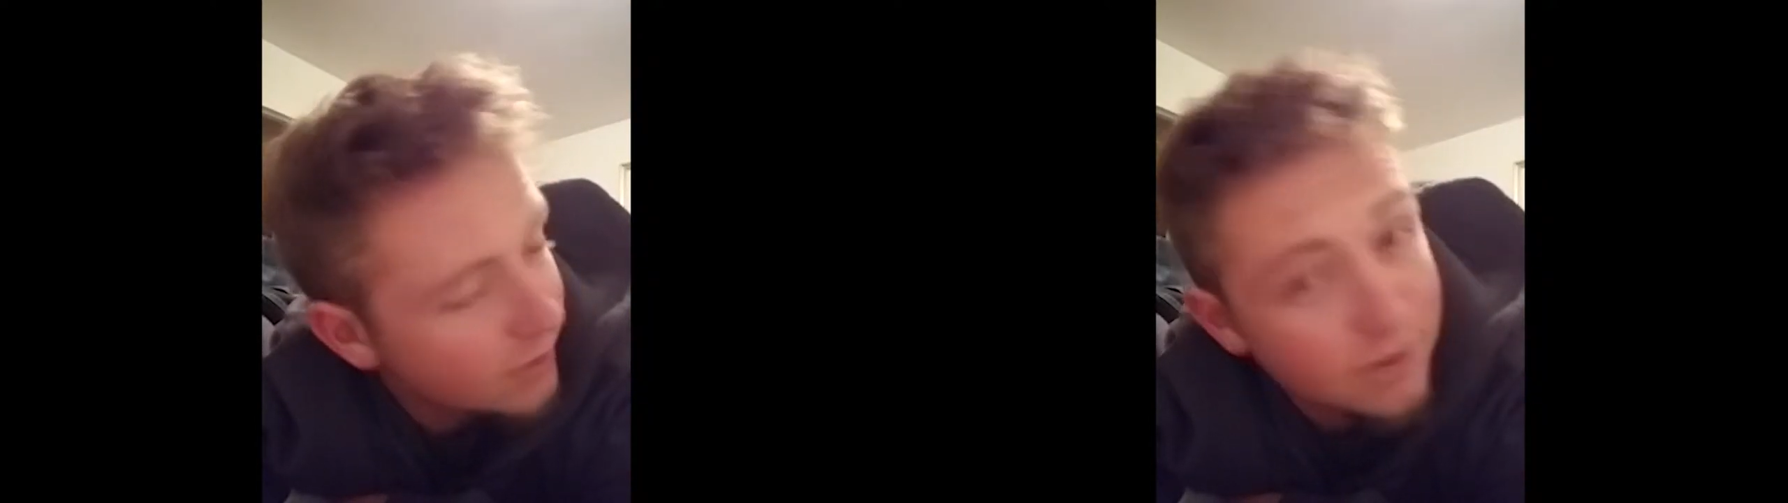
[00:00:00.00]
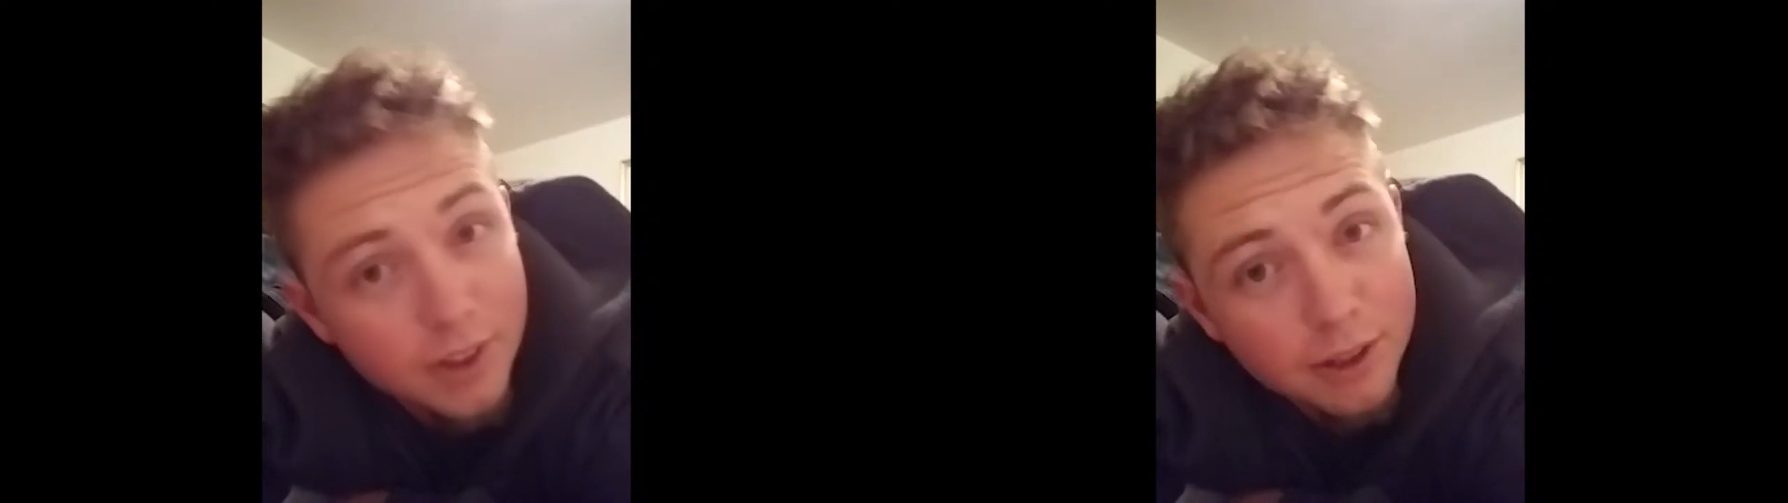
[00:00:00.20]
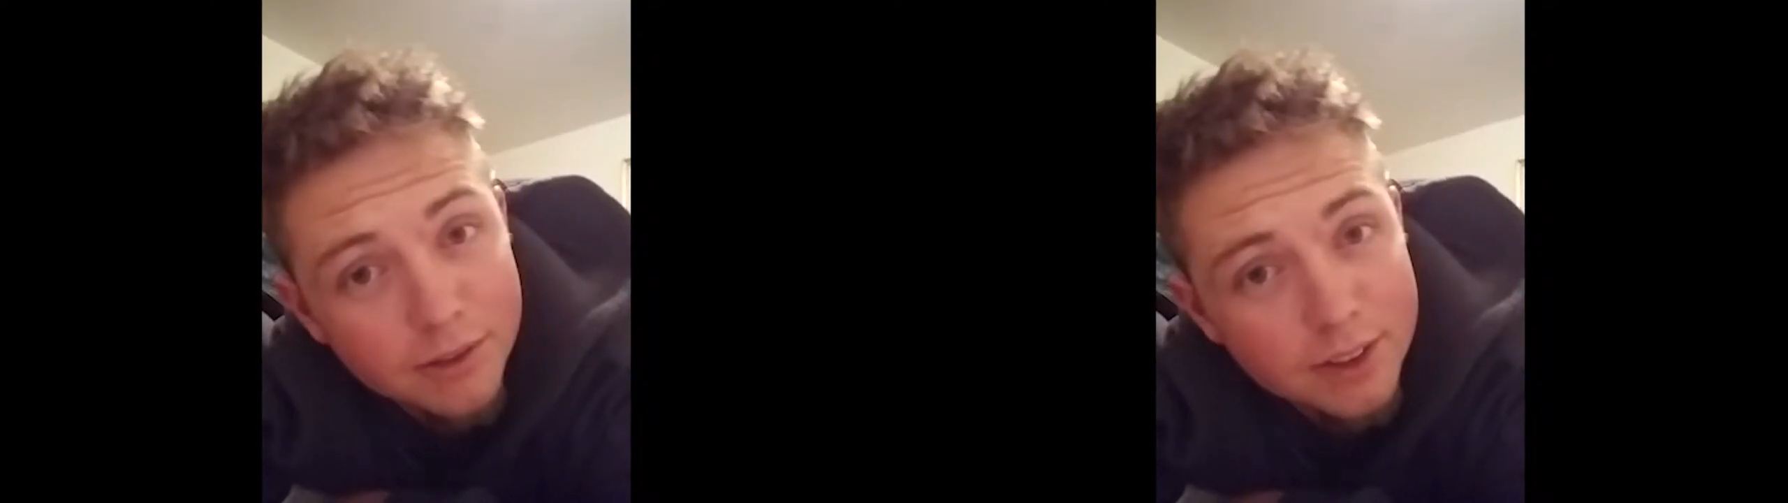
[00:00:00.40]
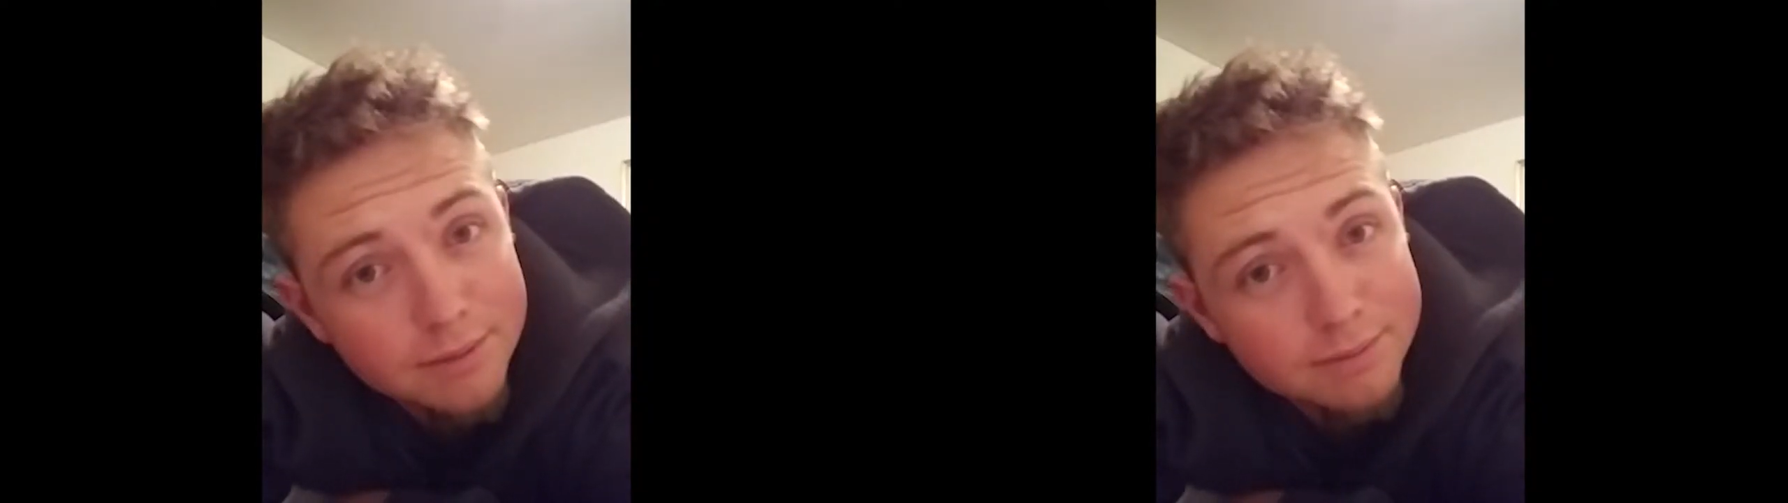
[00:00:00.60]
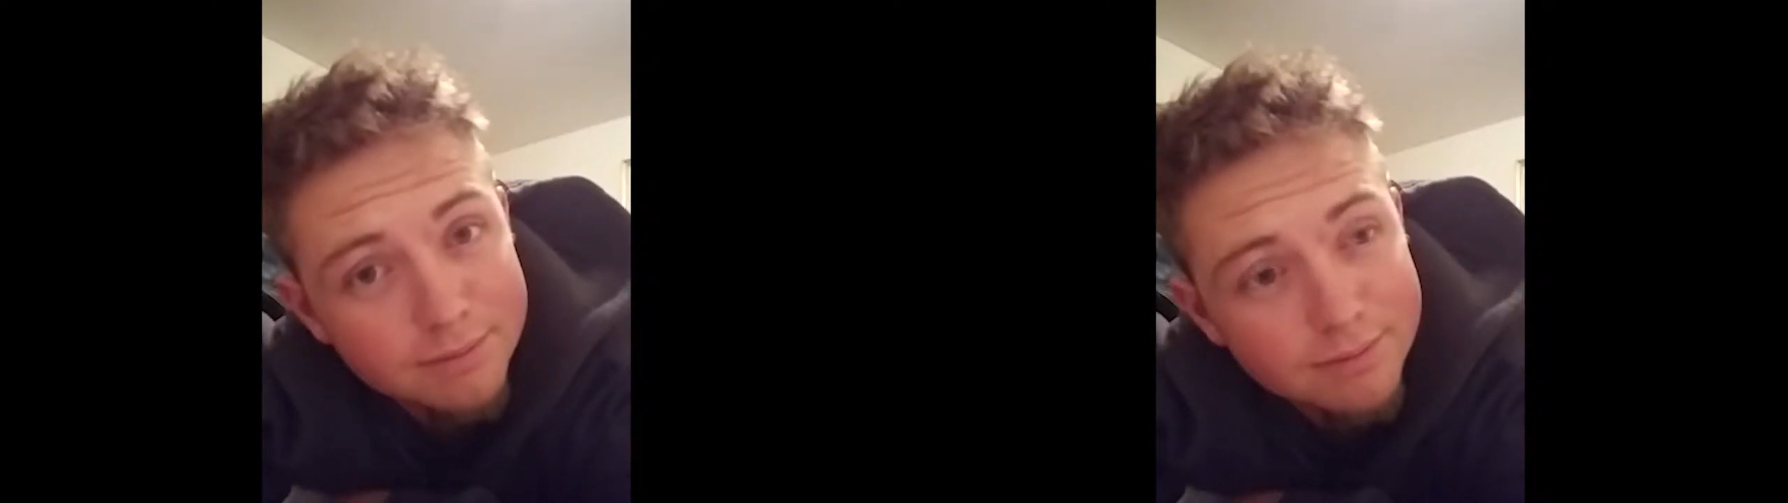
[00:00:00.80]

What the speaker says: Very fun.